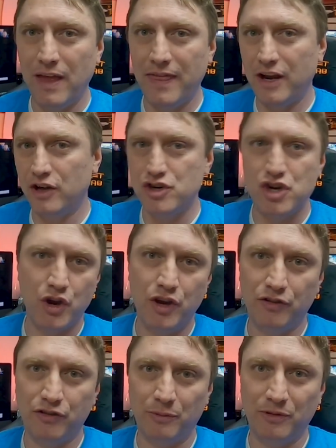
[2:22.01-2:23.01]
and then I'll show
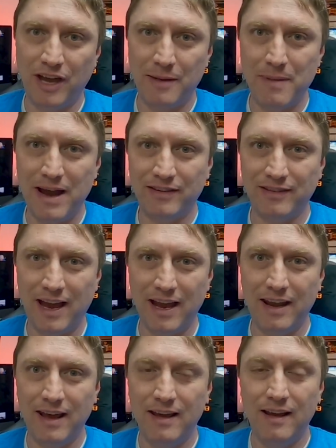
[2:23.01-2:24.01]
you some
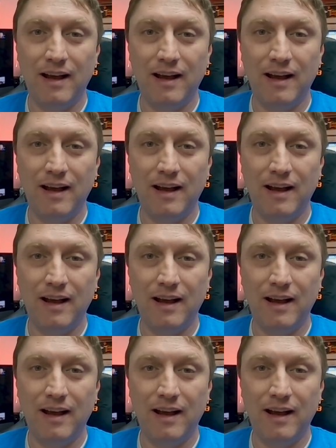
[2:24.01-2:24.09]
side-by-side